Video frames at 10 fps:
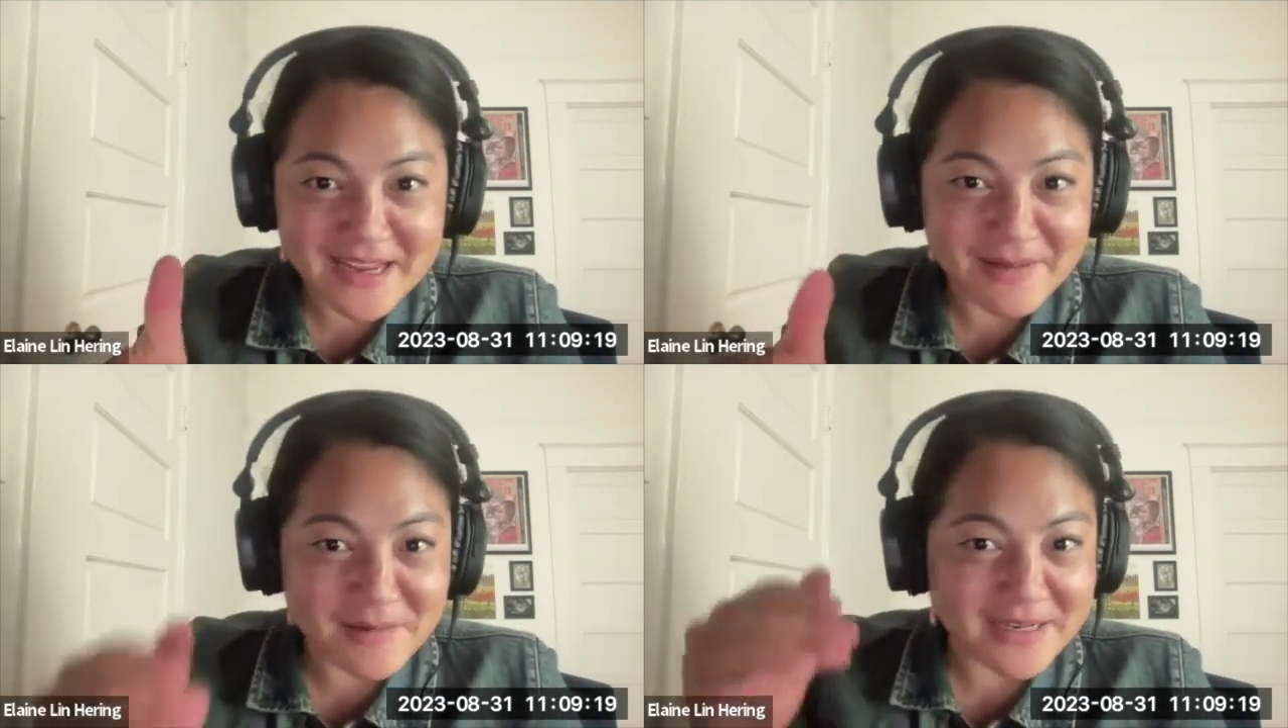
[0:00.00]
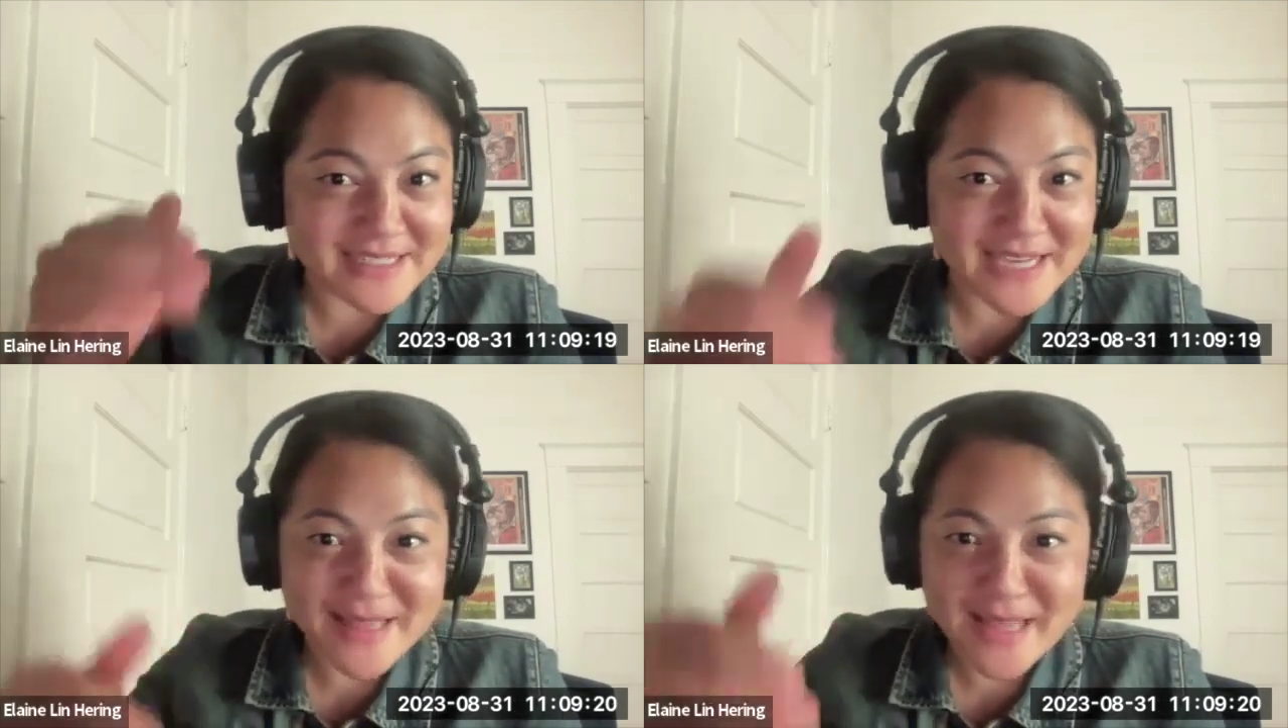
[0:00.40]
and we're going to
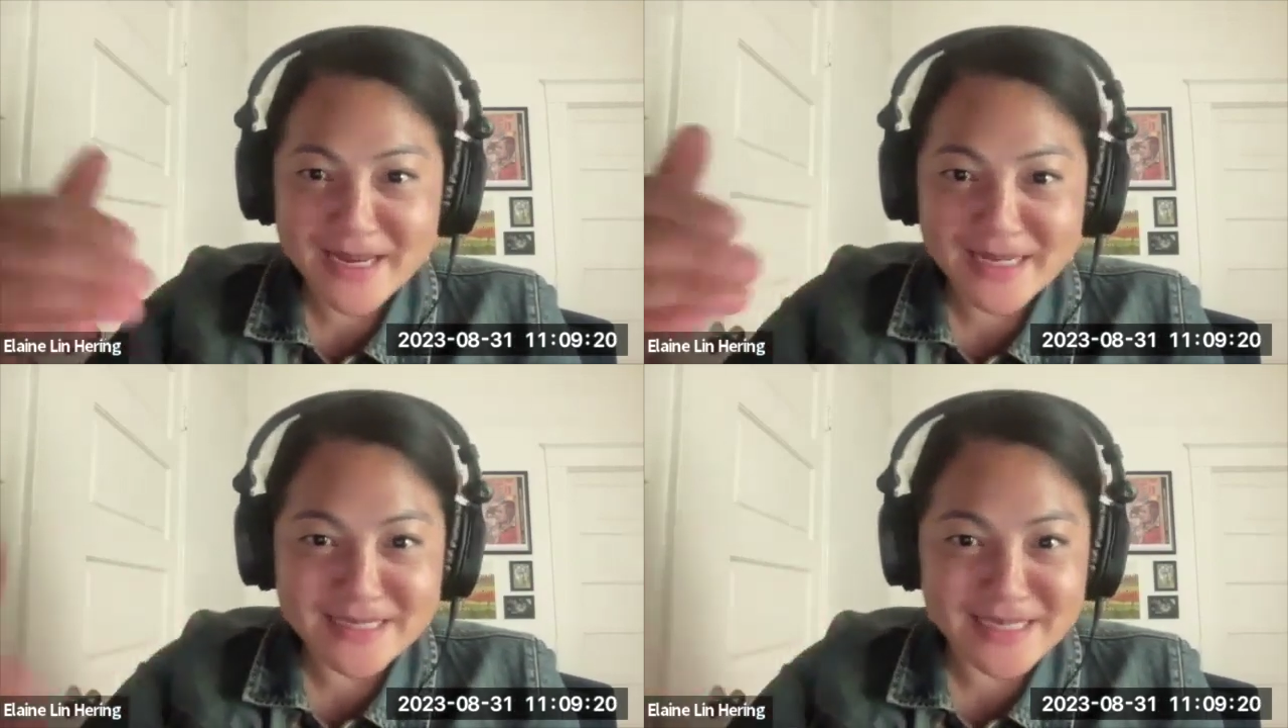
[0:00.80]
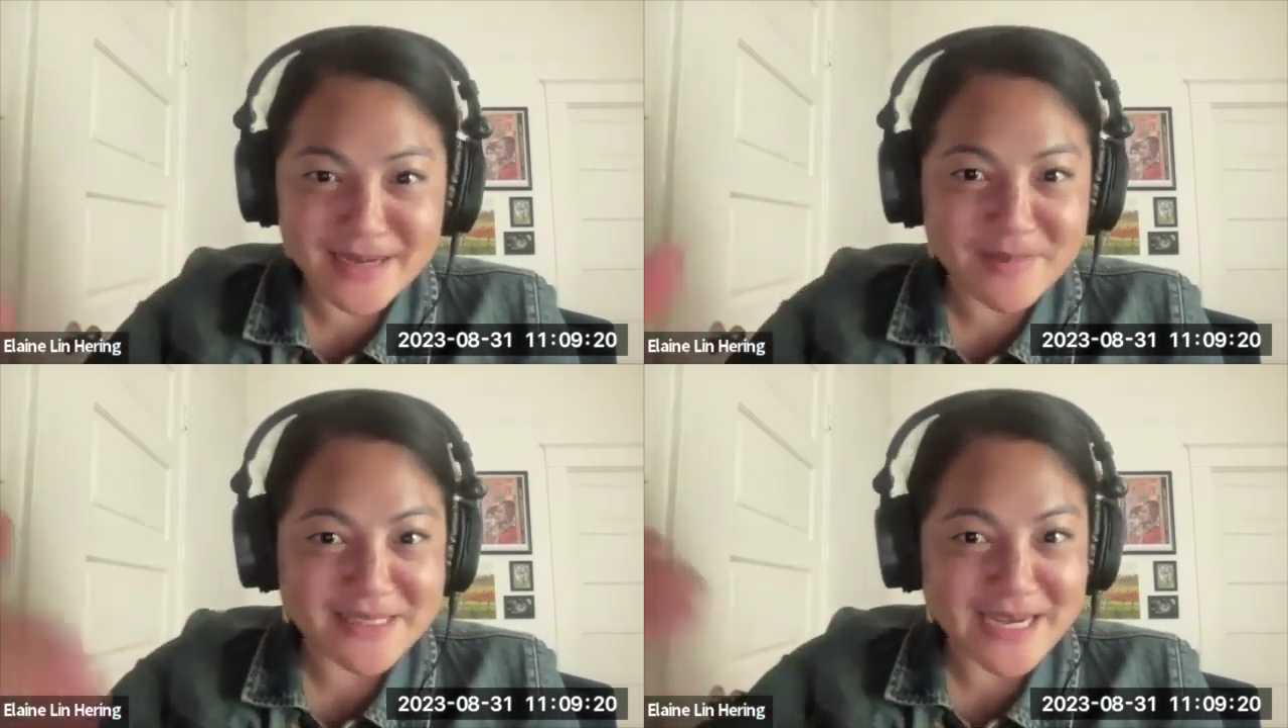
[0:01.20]
take that next
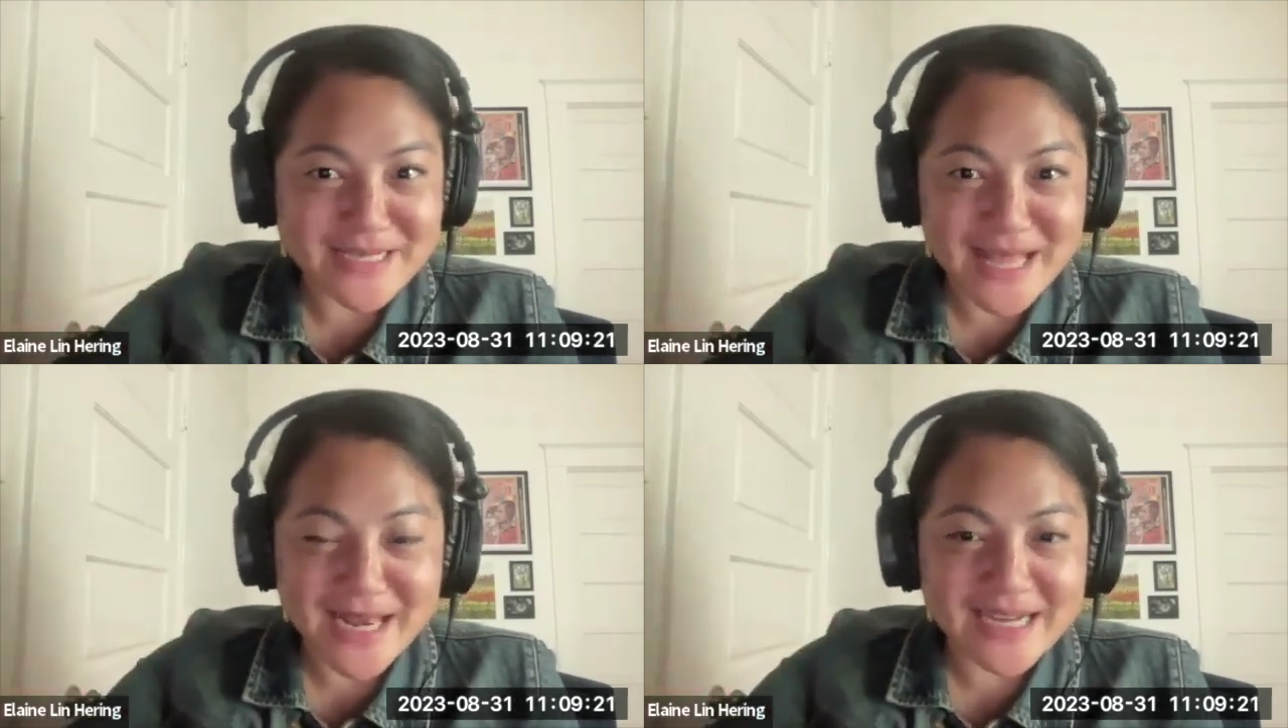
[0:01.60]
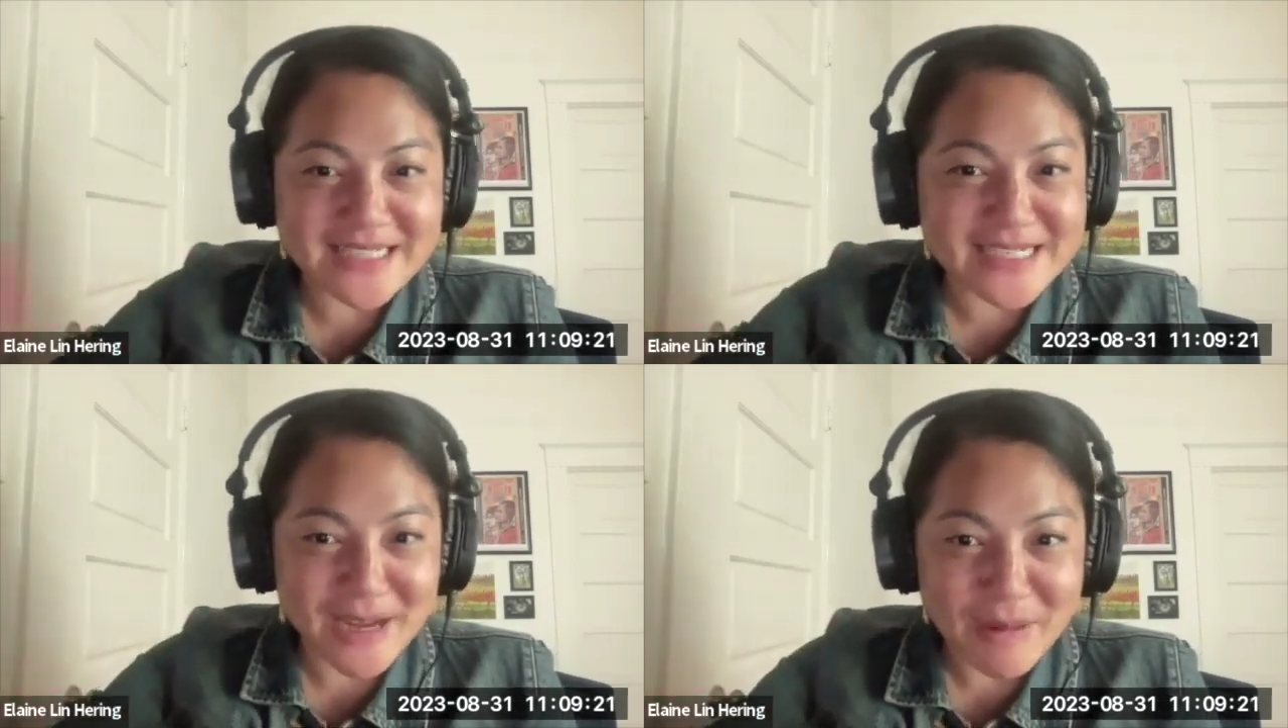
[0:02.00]
step and take that next
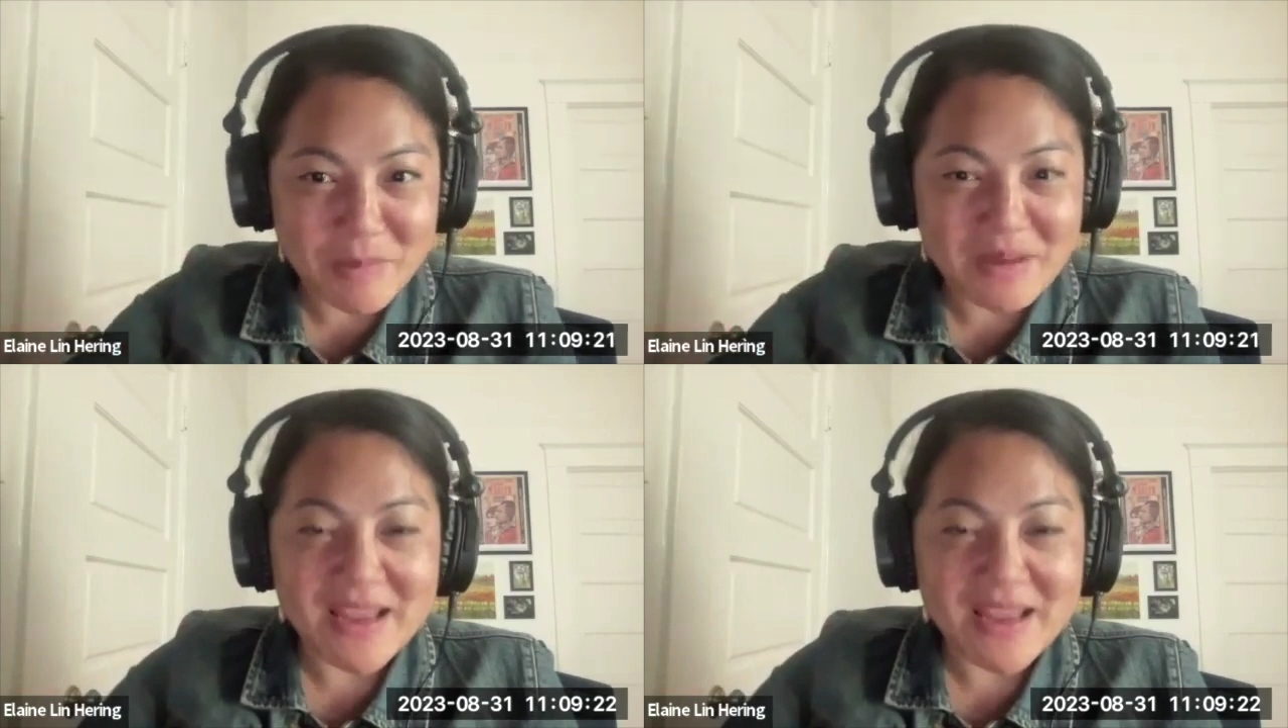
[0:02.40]
step,